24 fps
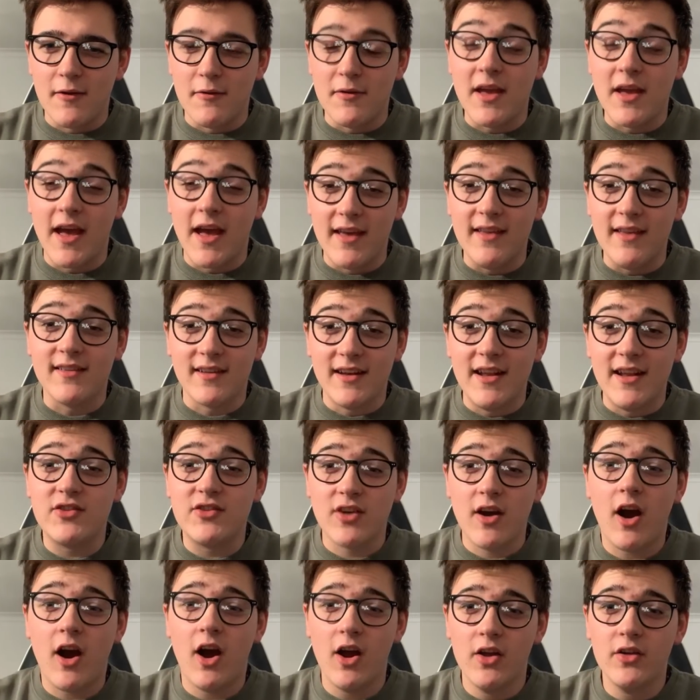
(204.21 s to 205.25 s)
Yeah, it is
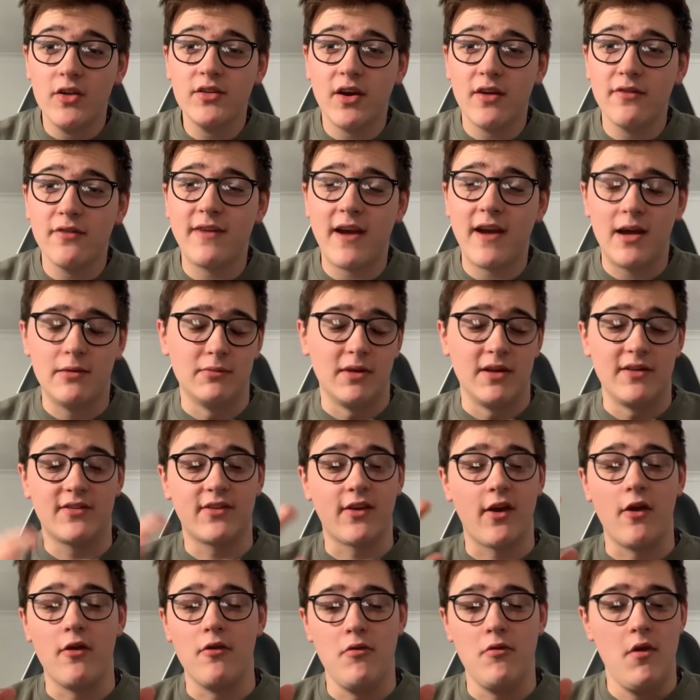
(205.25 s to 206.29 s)
literally a Hyundai family.
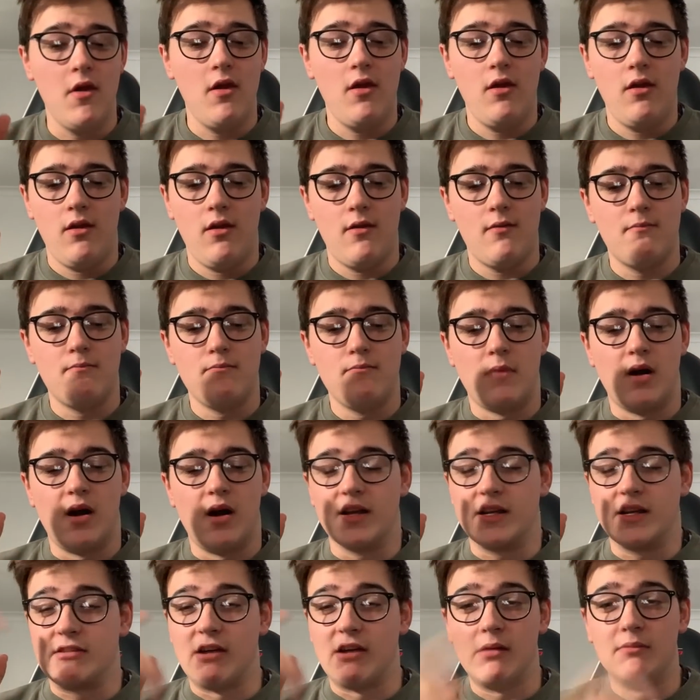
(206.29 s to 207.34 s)
So my
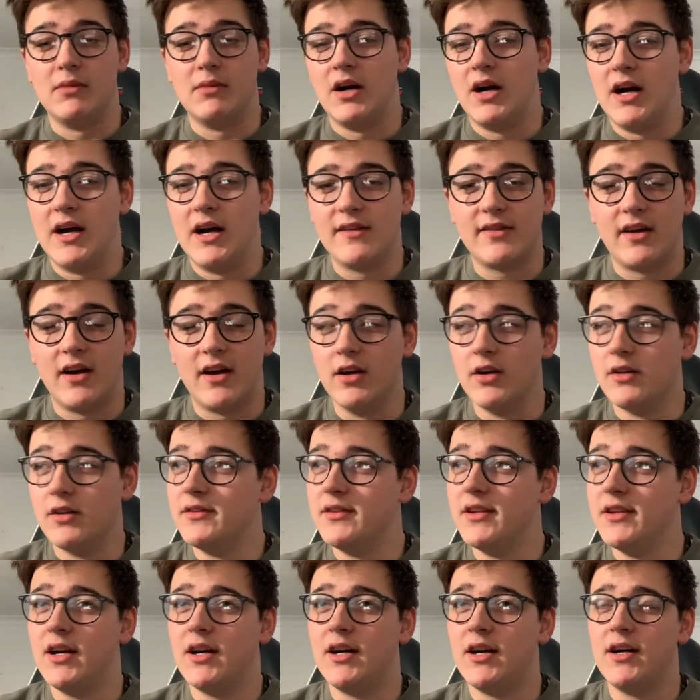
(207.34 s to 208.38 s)
grandma has
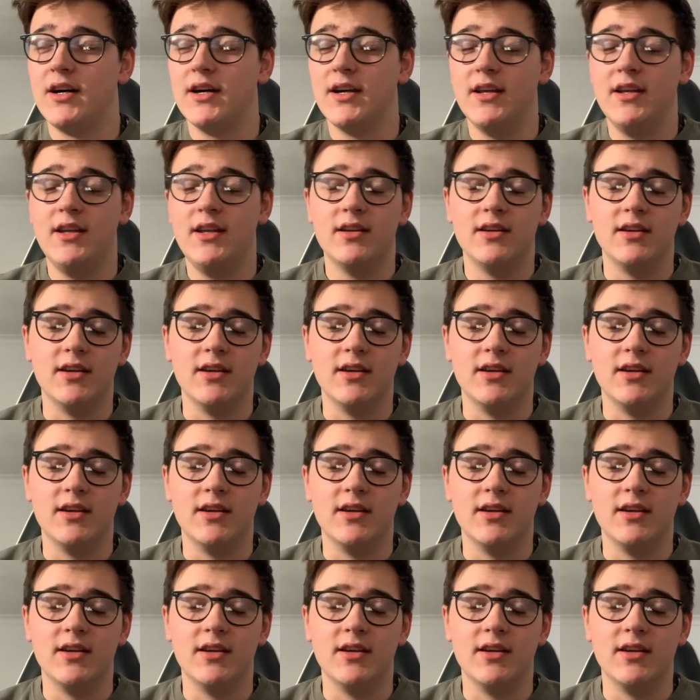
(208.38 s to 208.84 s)
Hyundai,